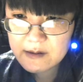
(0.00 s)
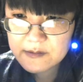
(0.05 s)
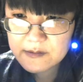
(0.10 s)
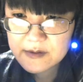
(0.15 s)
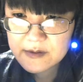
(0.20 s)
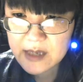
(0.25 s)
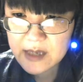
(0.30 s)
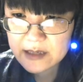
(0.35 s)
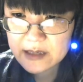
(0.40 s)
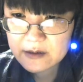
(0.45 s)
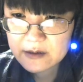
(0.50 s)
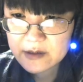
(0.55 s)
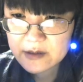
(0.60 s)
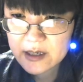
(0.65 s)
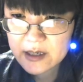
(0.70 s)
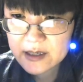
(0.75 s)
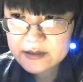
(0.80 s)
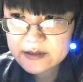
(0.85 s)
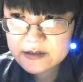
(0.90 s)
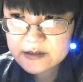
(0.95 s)

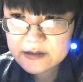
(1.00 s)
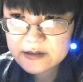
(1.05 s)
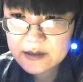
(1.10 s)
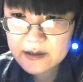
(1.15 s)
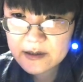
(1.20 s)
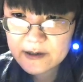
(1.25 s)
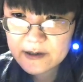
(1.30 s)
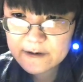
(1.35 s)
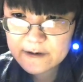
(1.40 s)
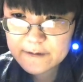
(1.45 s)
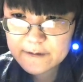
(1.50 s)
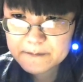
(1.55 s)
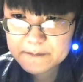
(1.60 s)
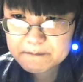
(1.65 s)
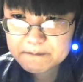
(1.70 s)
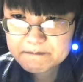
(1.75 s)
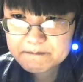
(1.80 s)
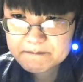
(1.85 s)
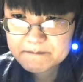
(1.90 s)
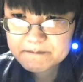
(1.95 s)
as
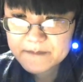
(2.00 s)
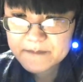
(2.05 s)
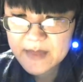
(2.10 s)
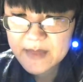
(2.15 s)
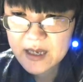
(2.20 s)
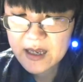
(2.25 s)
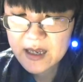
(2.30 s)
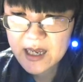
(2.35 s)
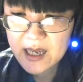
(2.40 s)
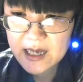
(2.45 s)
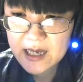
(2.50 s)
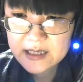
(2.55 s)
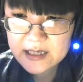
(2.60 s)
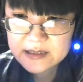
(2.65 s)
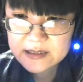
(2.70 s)
emphasized in